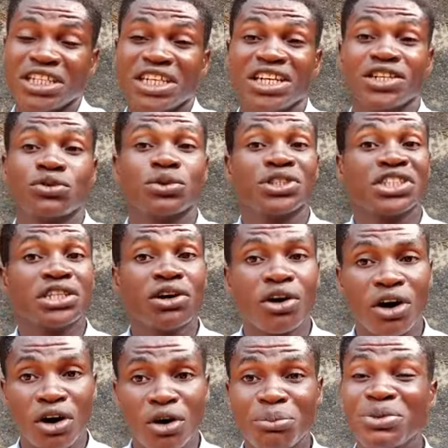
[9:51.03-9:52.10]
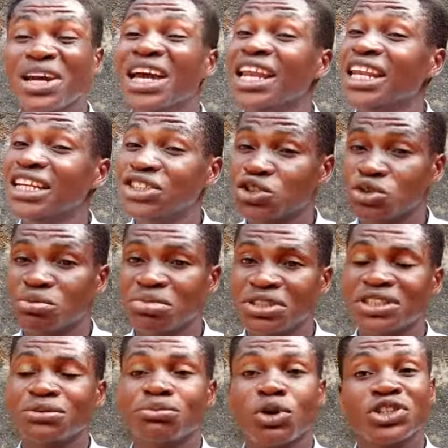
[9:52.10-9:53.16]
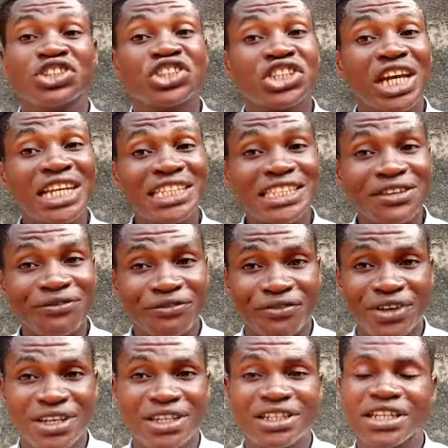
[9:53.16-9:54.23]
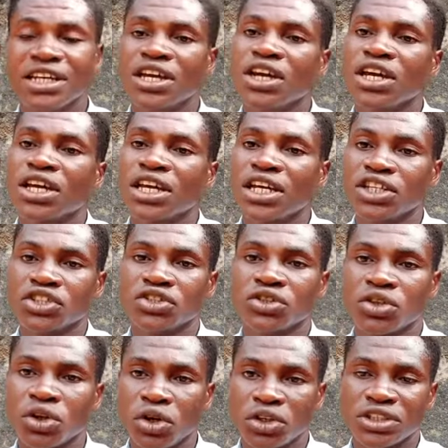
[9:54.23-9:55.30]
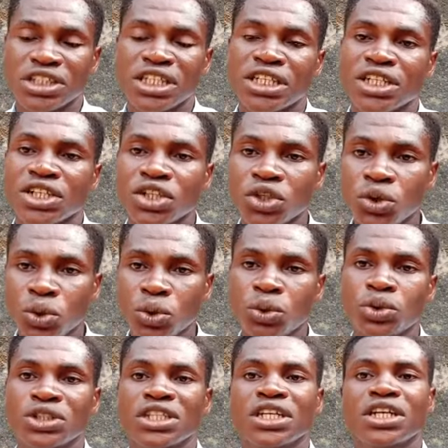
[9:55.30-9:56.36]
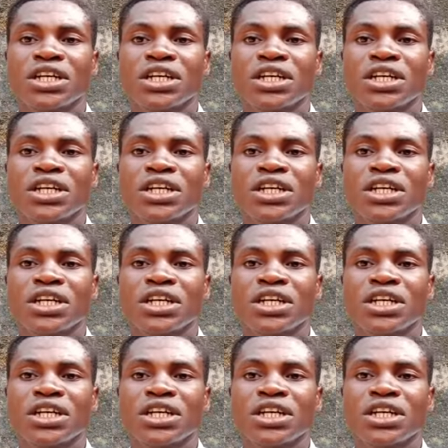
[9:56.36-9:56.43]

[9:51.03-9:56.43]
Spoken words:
It will still help a little bit, but changing feed is not good